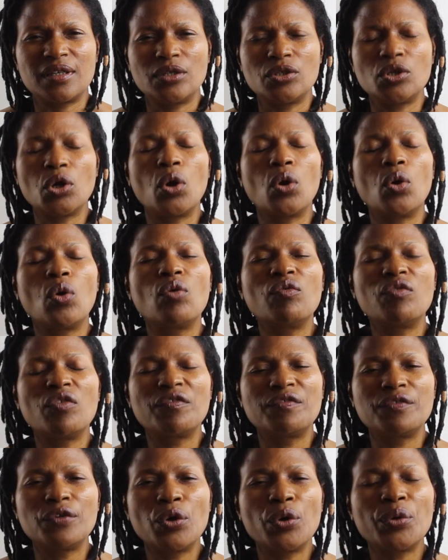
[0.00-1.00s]
Your
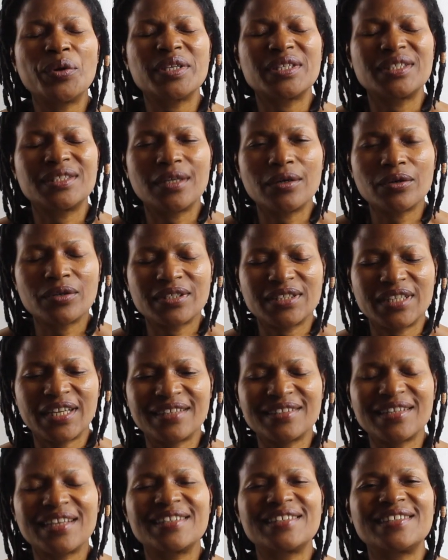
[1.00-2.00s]
overflow in
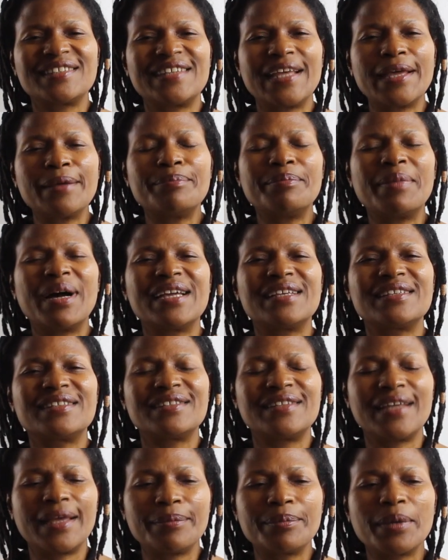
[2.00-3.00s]
success, step by
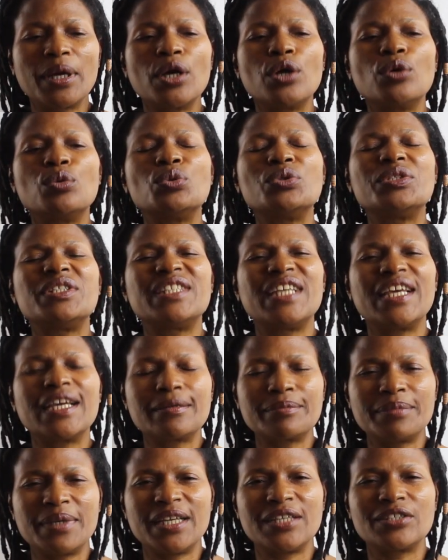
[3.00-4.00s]
step, will
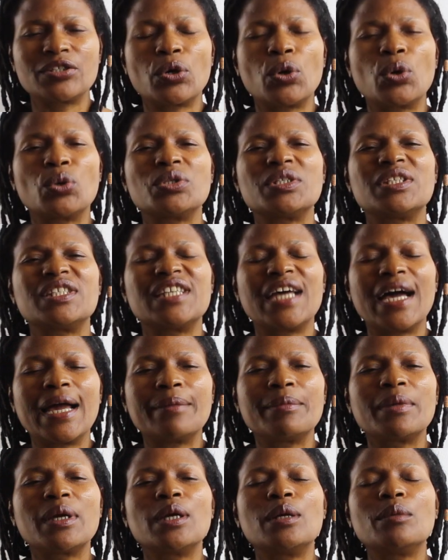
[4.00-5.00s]
take place on
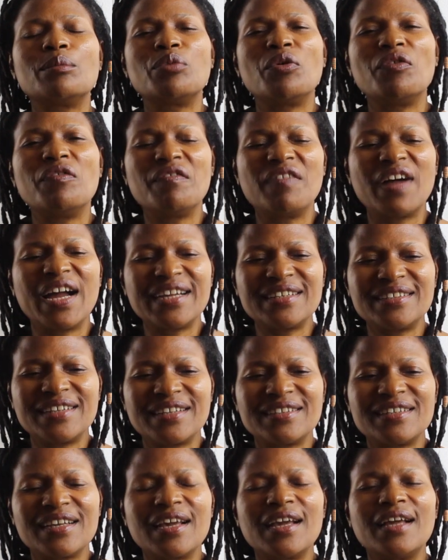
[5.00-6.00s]
time,
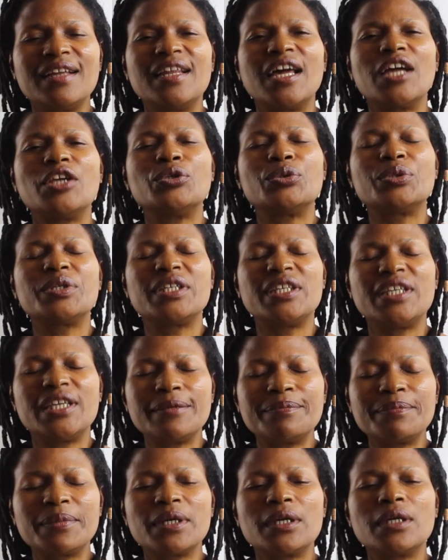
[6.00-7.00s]
provided that you
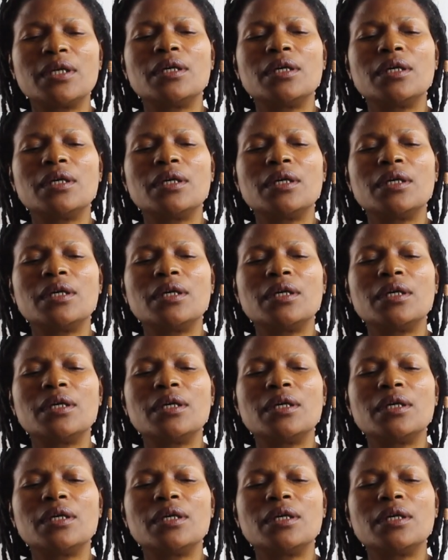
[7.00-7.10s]
keep